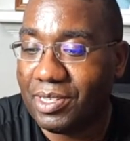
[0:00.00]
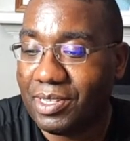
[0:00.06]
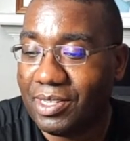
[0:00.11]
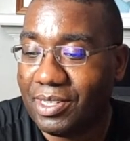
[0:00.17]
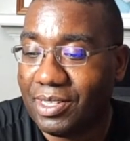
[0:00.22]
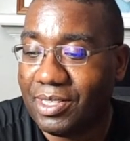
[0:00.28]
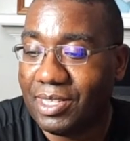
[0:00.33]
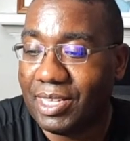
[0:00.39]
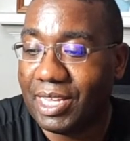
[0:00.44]

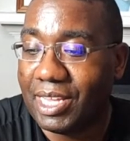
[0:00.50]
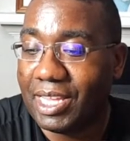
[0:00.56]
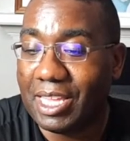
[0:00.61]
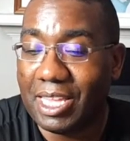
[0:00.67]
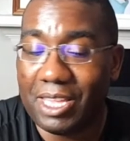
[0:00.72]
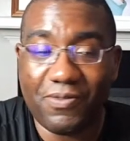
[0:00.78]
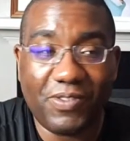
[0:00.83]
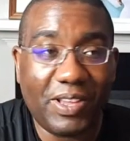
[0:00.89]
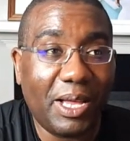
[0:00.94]
Like,
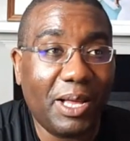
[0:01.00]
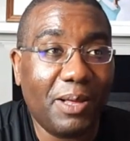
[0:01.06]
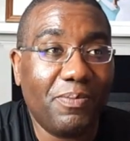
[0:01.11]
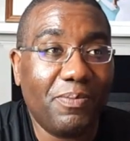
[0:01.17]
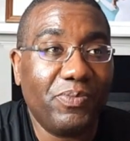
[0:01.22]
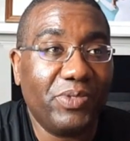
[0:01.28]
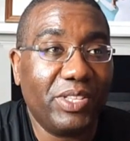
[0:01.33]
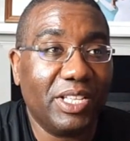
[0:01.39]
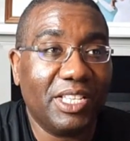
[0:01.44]
if
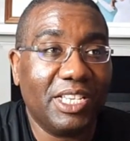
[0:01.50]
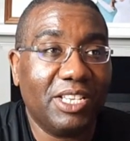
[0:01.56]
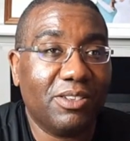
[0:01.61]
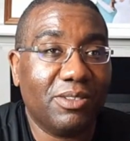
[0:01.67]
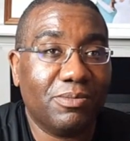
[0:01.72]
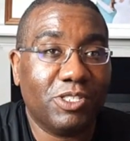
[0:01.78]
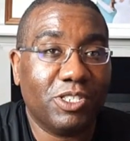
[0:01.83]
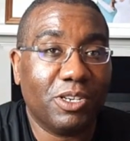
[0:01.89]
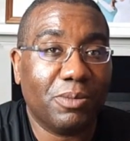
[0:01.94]
I'm the leader
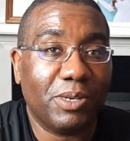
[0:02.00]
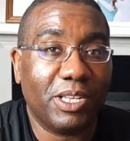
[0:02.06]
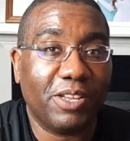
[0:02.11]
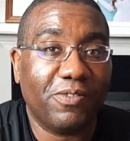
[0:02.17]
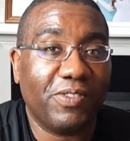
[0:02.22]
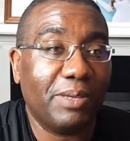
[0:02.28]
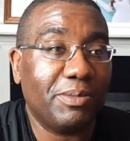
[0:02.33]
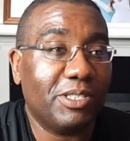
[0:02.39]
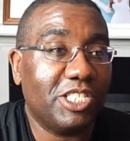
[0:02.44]
of Germany,
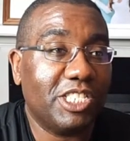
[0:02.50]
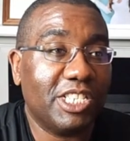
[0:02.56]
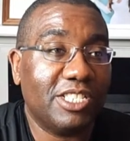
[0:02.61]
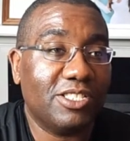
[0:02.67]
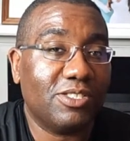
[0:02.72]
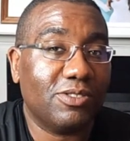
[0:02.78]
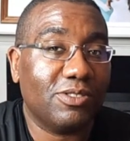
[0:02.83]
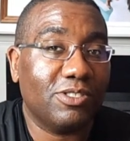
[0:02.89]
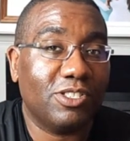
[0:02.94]
if I'm the
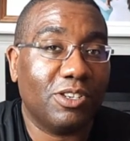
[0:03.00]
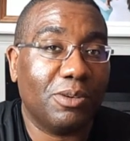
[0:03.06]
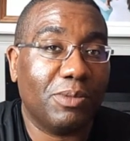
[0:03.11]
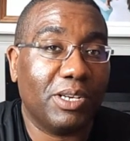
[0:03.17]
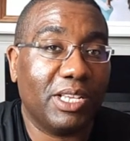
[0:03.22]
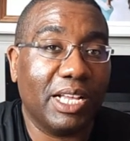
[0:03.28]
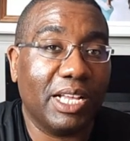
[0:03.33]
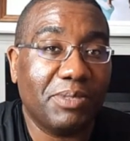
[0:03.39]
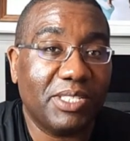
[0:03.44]
chancellor of
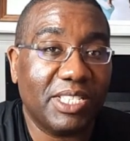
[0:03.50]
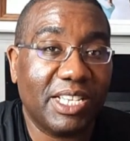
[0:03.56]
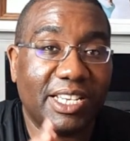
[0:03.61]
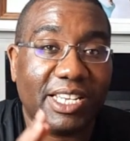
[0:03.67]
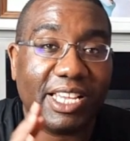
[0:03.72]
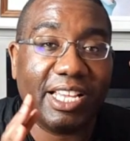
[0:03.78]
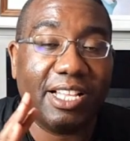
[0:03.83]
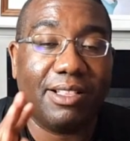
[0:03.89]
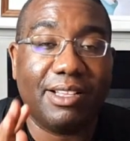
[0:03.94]
Germany, I'm seeing
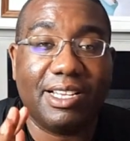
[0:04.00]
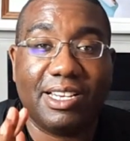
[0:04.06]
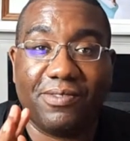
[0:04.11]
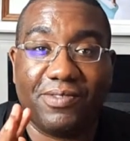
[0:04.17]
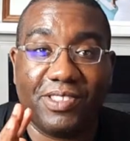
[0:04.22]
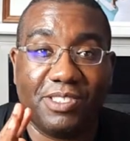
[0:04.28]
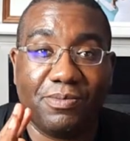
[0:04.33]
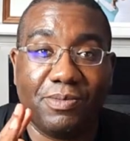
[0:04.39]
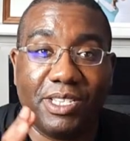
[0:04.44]
the hell out of
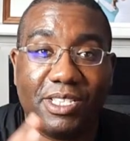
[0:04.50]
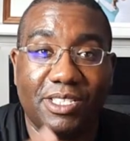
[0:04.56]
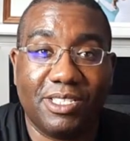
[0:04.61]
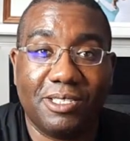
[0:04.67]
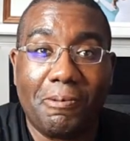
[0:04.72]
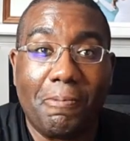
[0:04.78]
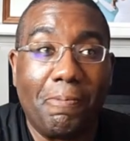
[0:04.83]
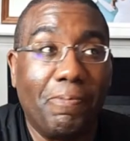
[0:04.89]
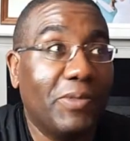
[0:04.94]
this mess.
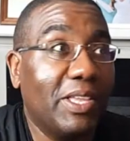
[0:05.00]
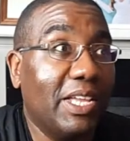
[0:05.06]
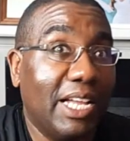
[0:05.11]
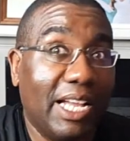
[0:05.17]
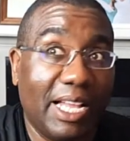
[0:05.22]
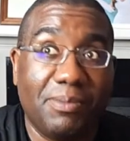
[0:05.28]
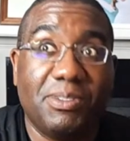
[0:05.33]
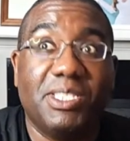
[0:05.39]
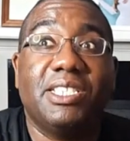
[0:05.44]

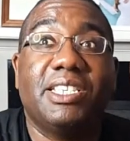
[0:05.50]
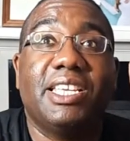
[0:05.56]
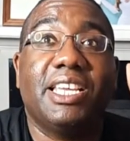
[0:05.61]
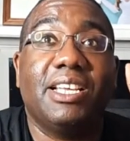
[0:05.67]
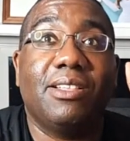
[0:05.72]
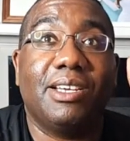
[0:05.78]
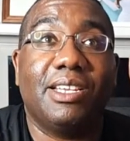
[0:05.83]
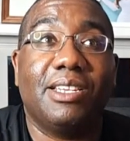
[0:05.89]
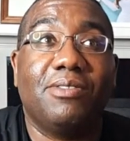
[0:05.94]
I'm seeing the
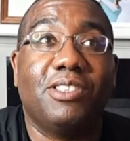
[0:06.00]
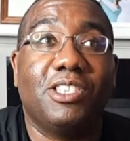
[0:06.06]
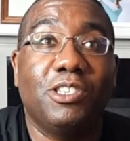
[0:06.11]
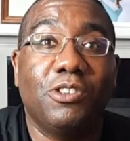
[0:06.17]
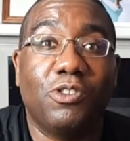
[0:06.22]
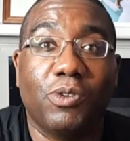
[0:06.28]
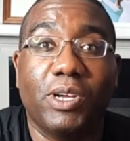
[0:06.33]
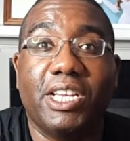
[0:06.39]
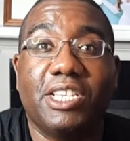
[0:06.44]
hell out of the
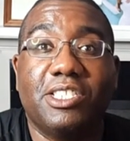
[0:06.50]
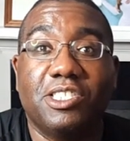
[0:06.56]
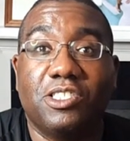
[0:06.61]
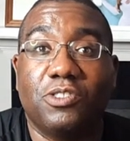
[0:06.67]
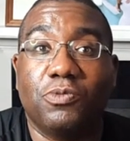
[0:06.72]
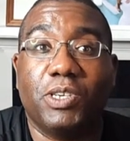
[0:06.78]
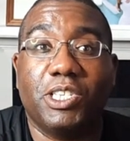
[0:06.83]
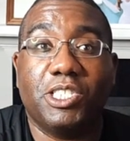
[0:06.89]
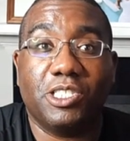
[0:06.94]
Ukraine
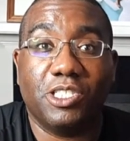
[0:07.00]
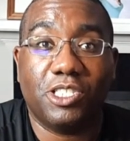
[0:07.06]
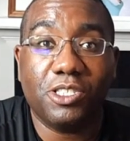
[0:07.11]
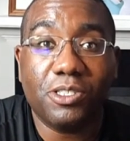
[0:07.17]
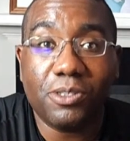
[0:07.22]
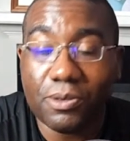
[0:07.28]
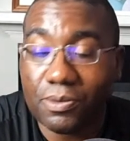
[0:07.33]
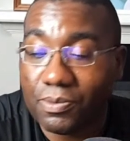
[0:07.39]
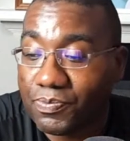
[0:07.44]
situation
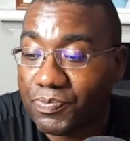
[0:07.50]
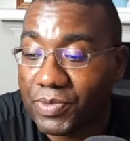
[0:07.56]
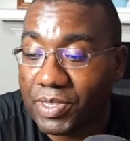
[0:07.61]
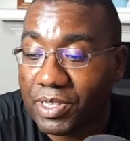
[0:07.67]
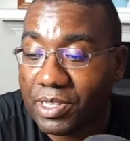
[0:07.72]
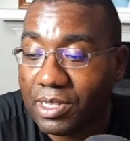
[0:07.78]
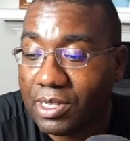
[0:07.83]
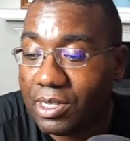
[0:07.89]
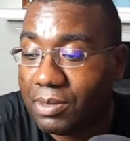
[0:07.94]
too,
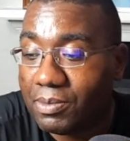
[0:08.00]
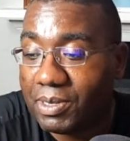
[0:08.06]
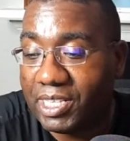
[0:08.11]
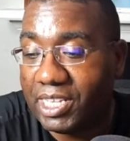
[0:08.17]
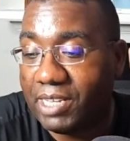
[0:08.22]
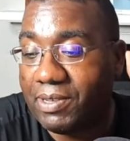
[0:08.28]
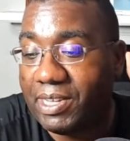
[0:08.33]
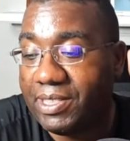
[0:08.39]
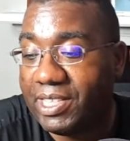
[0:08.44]
but they
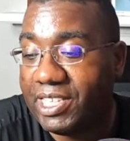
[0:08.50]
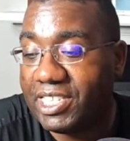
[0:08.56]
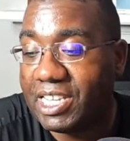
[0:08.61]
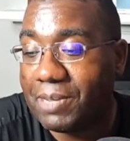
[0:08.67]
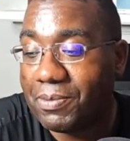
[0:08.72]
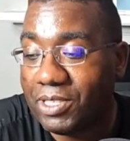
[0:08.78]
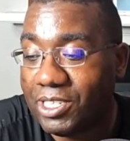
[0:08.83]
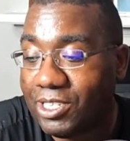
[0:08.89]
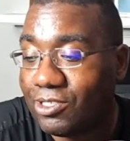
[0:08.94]
don't have that
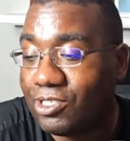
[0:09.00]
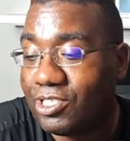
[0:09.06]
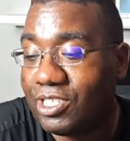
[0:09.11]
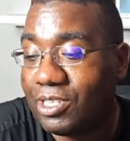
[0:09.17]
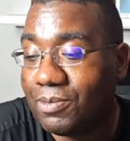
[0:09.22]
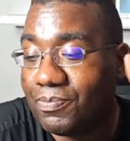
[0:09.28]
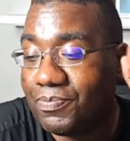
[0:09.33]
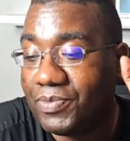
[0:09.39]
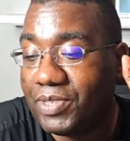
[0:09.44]
type of
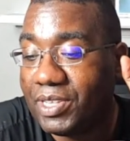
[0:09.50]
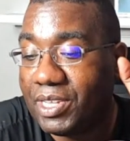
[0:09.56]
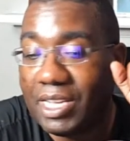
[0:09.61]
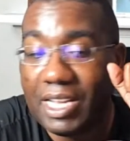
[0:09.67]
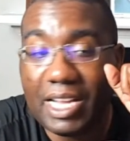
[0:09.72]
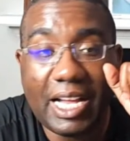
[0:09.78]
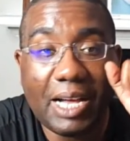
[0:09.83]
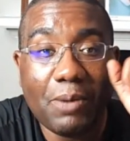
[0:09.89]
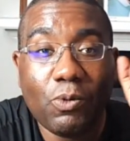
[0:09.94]
leadership.
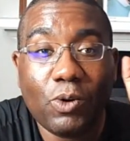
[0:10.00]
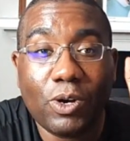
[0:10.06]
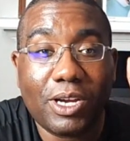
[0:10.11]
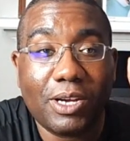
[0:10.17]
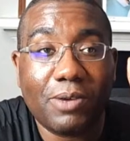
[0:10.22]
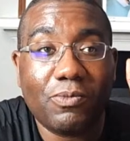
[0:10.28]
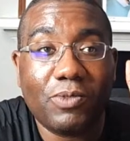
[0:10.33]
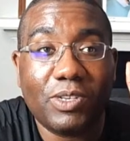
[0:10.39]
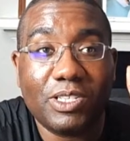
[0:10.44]
I'm
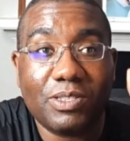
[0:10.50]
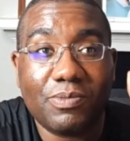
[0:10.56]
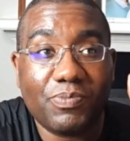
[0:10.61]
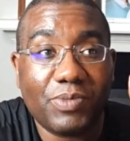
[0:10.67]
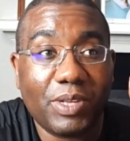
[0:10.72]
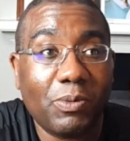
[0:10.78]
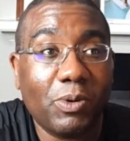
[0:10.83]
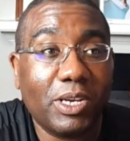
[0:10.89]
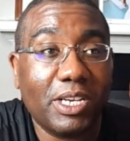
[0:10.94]
working with,
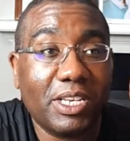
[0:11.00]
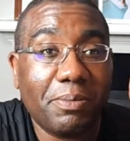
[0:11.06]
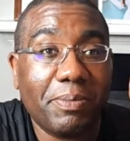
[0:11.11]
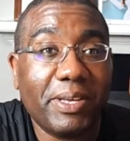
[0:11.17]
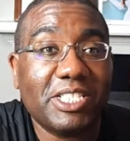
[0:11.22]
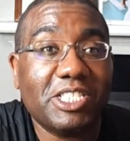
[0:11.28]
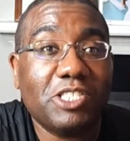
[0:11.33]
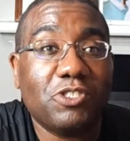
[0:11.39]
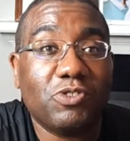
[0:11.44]
I'm working in the
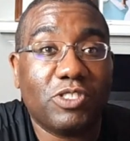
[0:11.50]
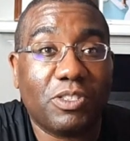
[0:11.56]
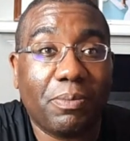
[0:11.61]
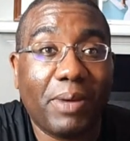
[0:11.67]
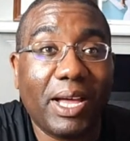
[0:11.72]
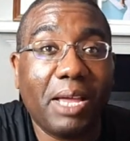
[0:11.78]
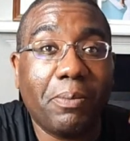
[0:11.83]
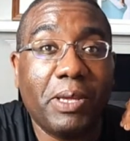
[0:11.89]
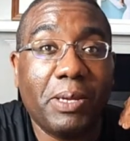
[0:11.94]
best interest of
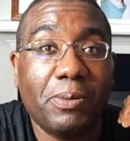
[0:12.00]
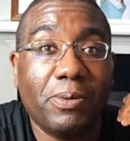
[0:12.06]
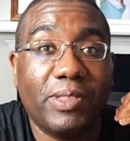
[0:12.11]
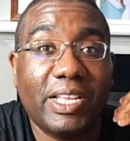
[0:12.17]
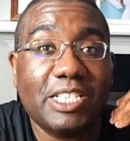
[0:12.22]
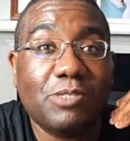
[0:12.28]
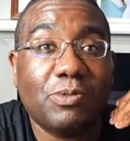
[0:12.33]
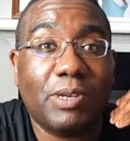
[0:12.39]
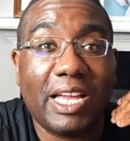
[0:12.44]
my people.
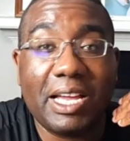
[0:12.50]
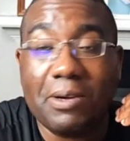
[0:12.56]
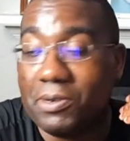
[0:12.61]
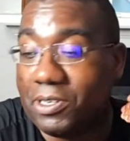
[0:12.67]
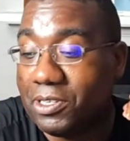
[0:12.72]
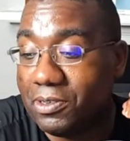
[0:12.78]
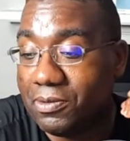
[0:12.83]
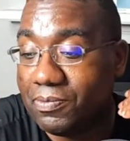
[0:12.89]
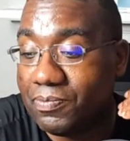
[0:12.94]
That's what I would
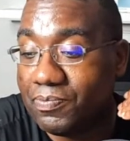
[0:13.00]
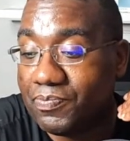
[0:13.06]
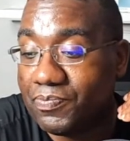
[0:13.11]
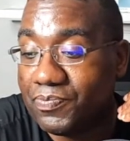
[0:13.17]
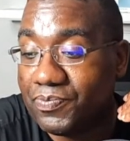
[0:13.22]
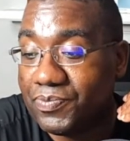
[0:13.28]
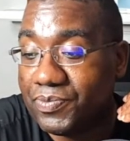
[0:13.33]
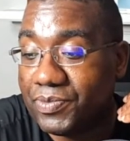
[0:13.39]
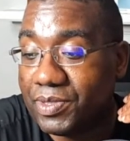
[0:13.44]
do.
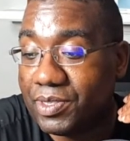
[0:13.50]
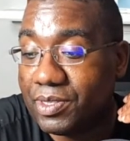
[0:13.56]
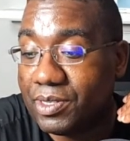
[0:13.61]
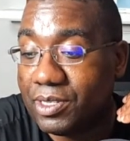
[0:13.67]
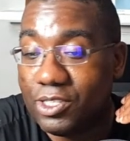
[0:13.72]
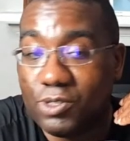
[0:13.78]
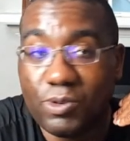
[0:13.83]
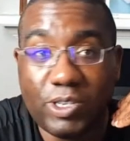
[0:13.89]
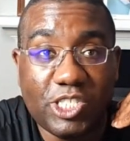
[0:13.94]

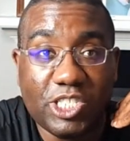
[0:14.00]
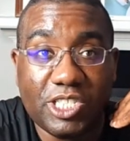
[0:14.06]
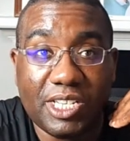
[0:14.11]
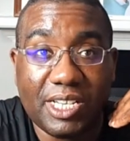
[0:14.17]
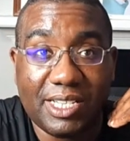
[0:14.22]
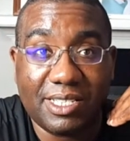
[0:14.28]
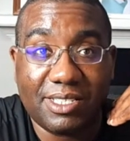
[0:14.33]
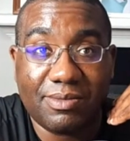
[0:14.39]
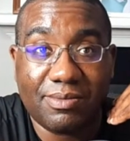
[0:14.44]
Deutschland.